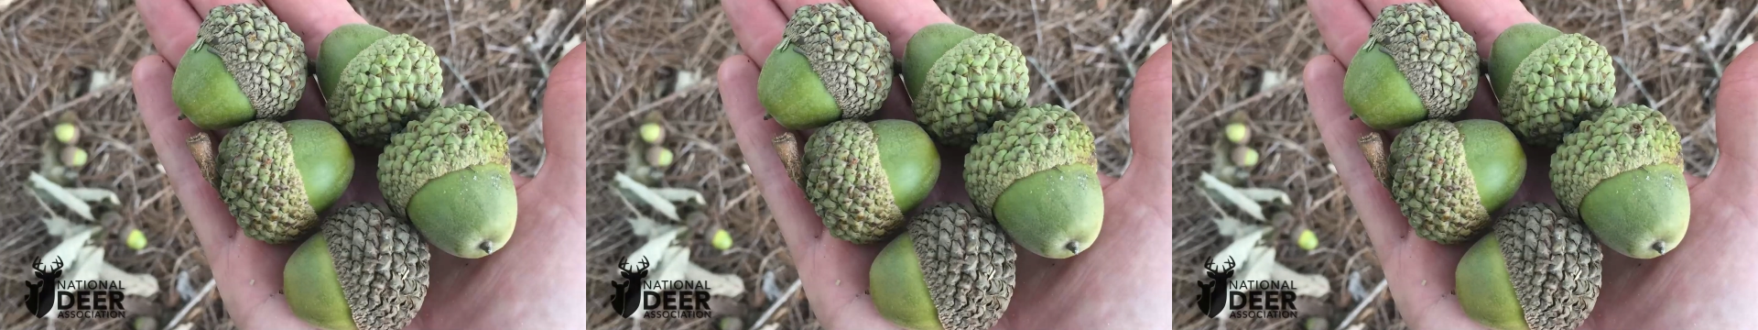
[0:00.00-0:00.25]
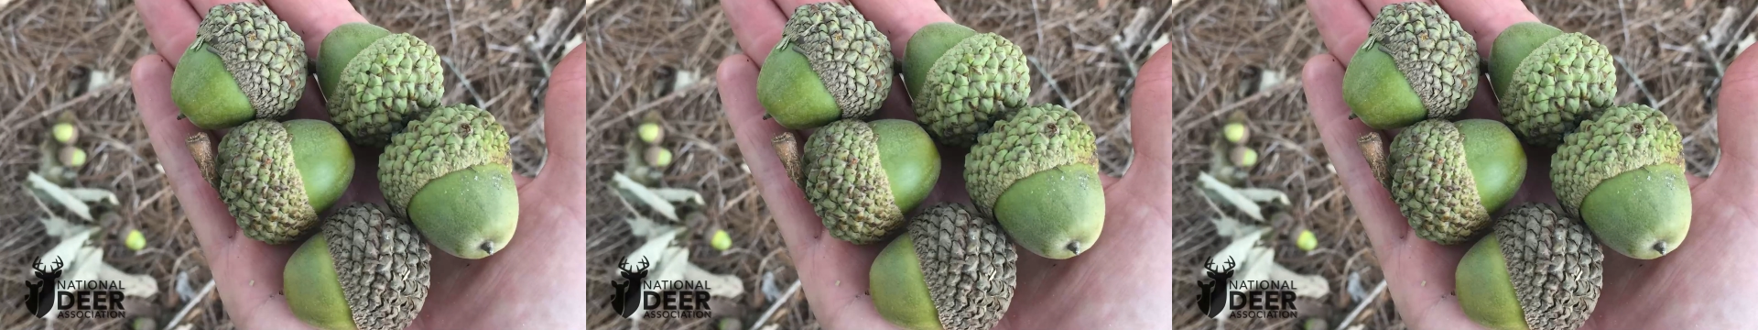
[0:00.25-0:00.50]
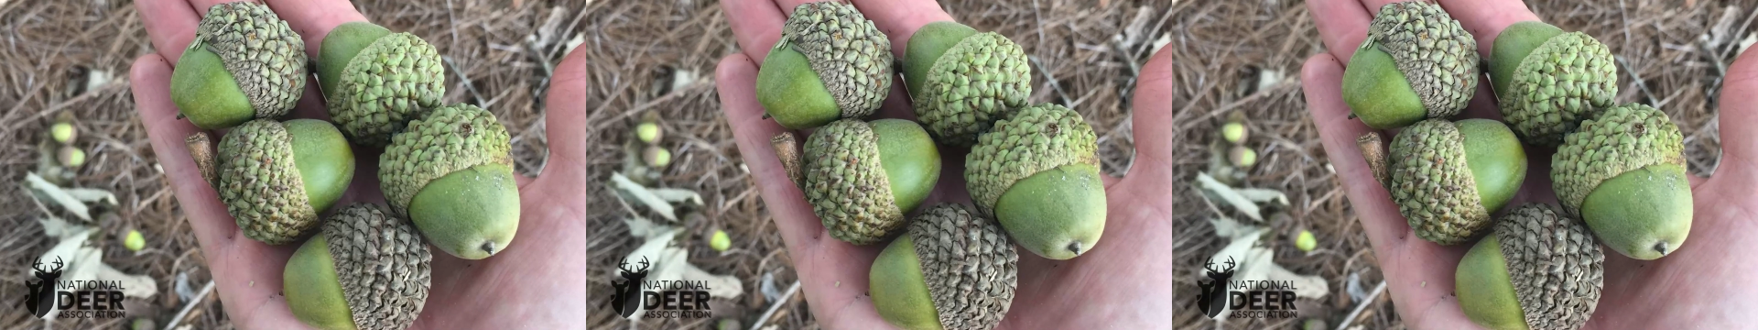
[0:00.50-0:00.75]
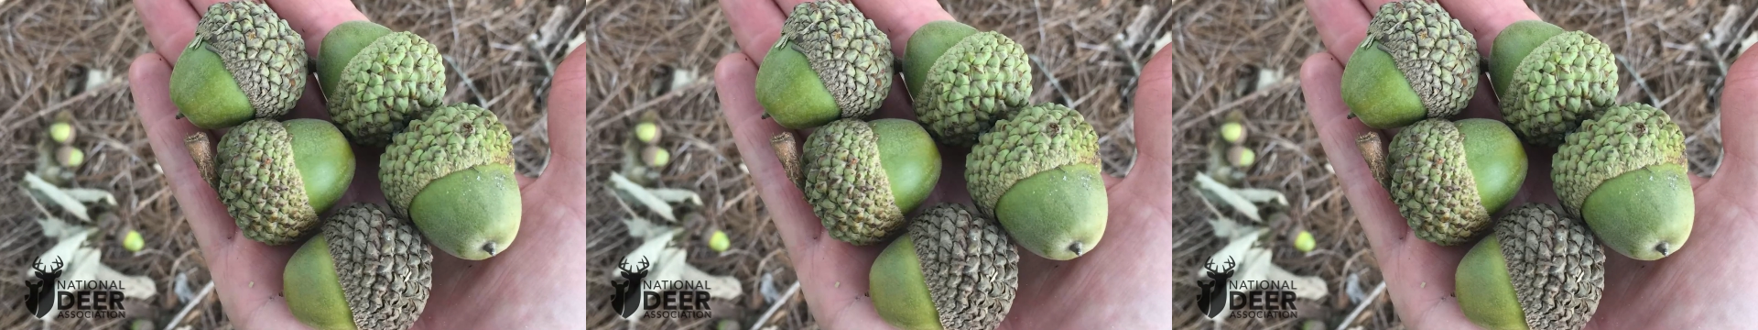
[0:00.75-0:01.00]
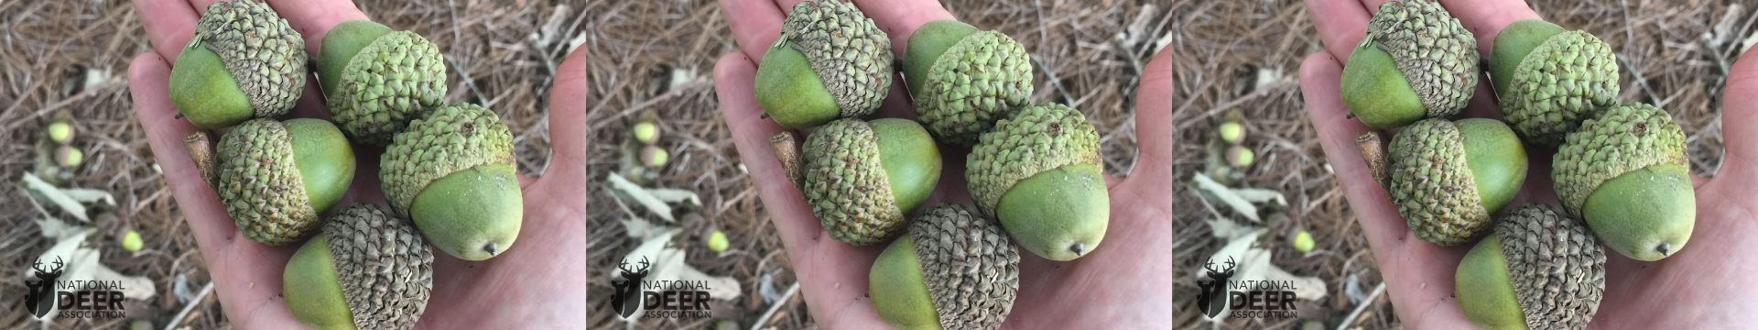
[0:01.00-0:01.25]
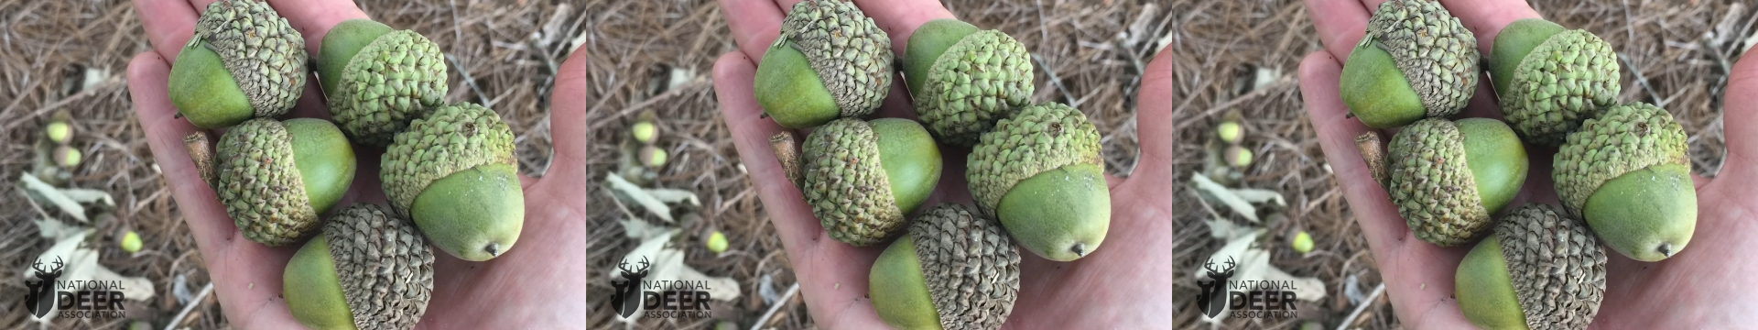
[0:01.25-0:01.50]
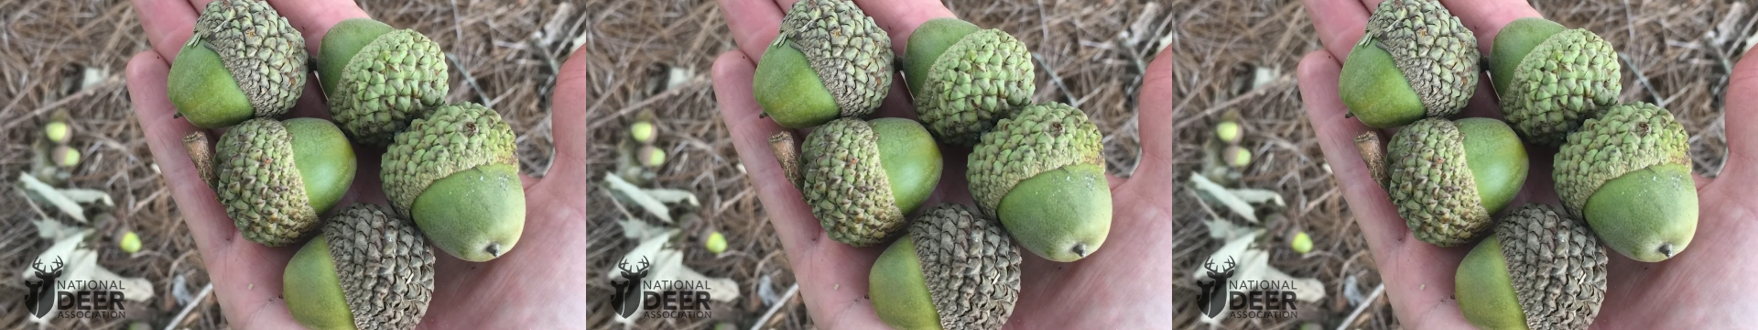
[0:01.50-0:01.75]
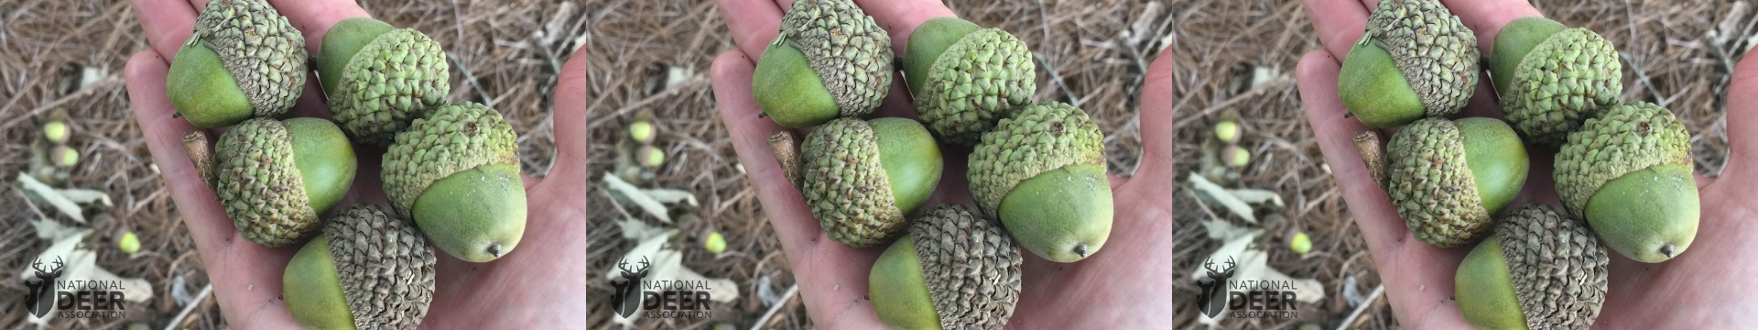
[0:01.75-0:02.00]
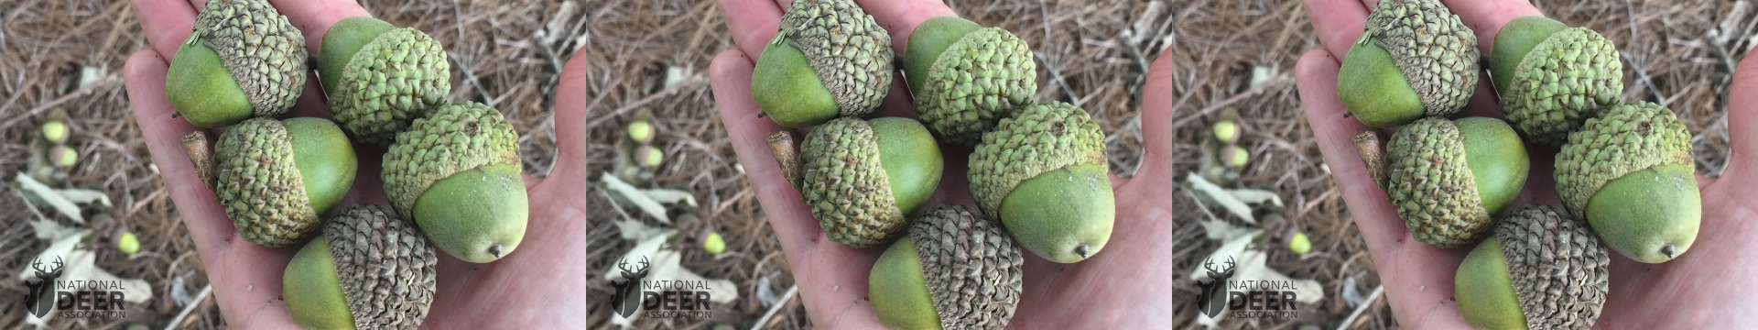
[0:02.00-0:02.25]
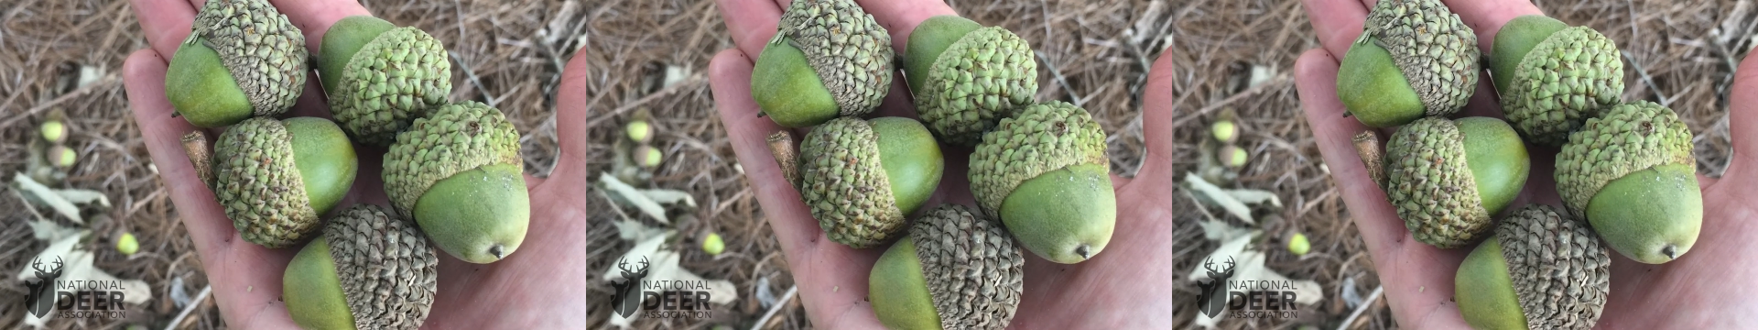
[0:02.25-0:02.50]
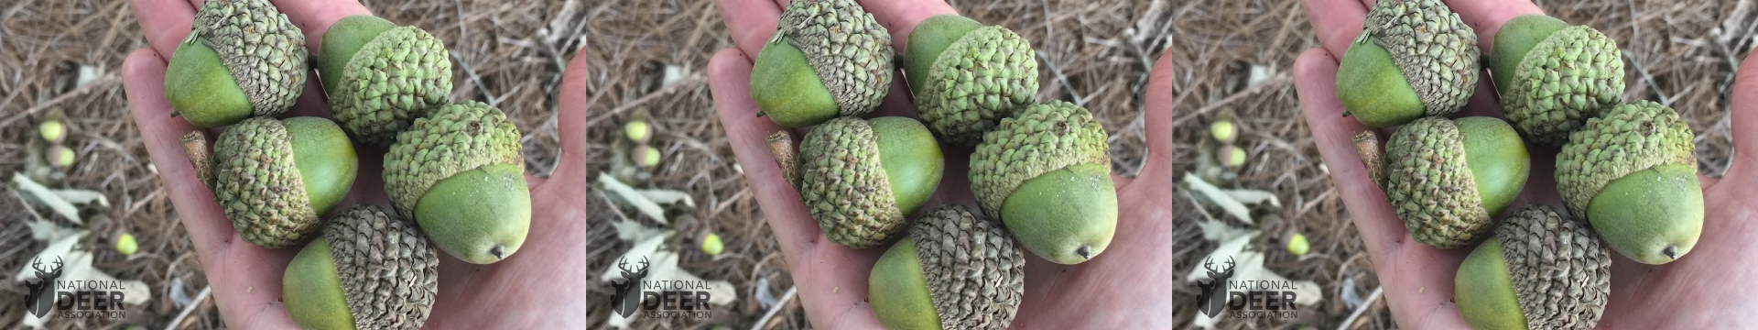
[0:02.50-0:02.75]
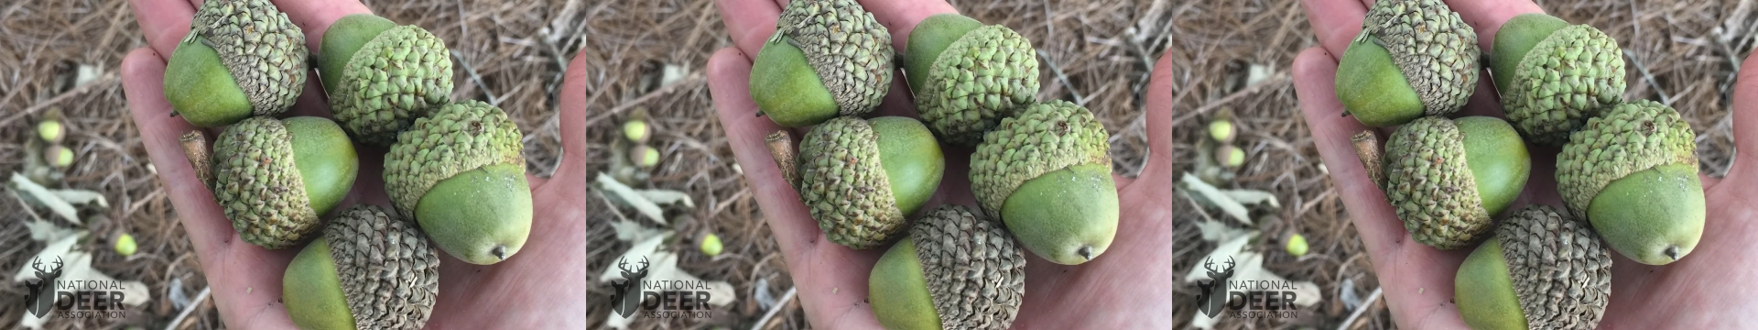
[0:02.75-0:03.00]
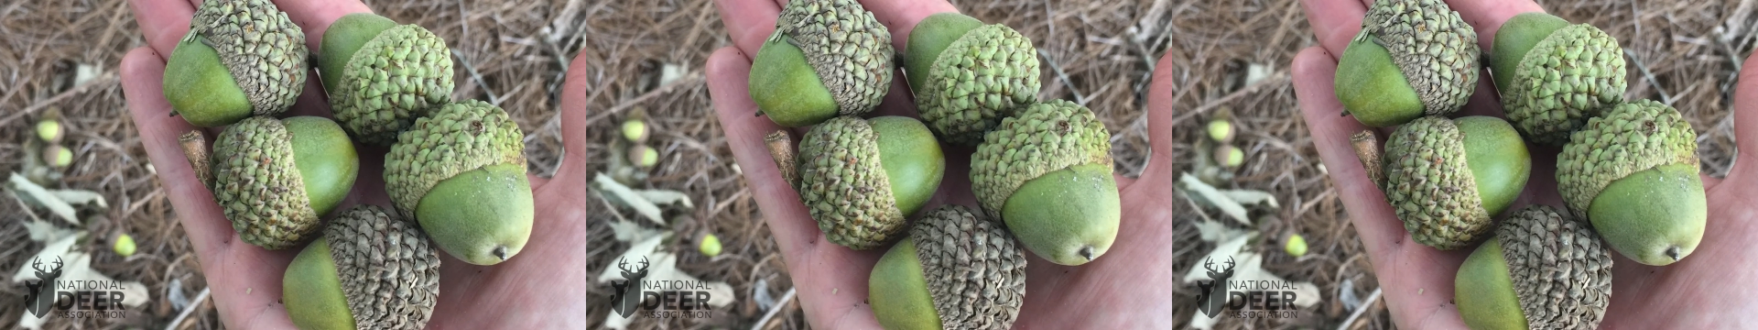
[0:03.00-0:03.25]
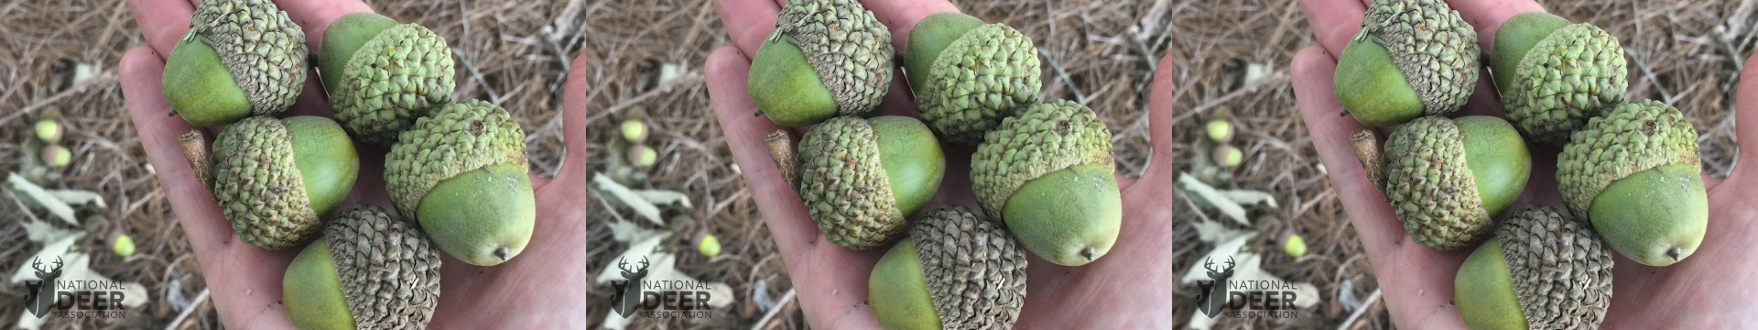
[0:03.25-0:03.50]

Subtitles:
(no speaker visible)